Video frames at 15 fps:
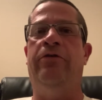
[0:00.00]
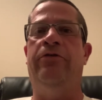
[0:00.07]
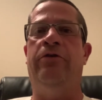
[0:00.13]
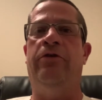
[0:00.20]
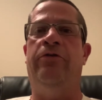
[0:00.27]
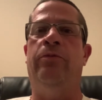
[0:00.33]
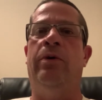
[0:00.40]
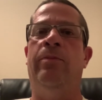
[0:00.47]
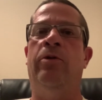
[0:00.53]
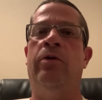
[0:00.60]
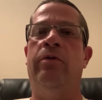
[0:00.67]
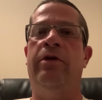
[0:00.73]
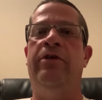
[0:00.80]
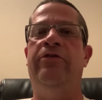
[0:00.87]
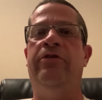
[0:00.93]
So it's one more
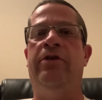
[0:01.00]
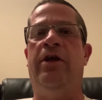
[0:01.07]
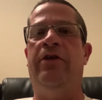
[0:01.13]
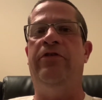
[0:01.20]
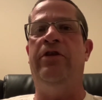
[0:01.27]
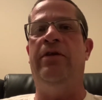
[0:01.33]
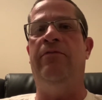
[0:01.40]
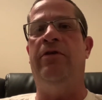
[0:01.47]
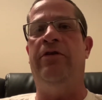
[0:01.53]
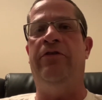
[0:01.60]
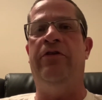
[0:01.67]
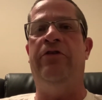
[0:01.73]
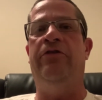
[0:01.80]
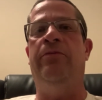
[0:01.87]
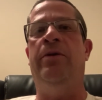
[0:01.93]
reason not to even
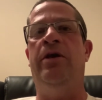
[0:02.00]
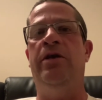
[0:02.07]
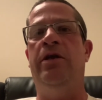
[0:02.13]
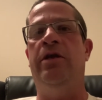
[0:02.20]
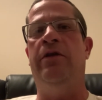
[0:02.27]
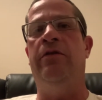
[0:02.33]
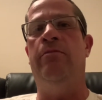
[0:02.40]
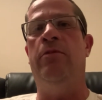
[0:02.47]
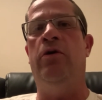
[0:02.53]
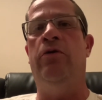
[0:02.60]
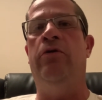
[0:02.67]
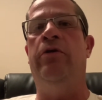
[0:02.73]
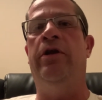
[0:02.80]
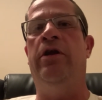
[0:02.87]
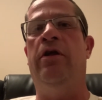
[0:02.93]
anticipate getting the
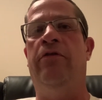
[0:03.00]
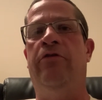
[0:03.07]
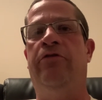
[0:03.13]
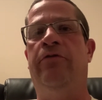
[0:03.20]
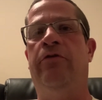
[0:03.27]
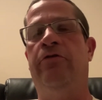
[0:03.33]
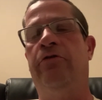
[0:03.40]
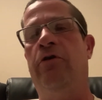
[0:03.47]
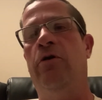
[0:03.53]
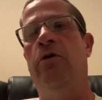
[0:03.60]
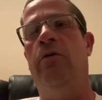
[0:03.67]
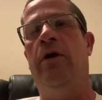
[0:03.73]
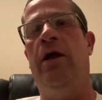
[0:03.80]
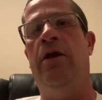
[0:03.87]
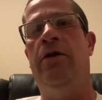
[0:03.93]
motor in on this first go
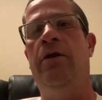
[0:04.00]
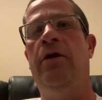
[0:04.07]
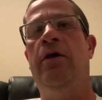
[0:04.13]
around.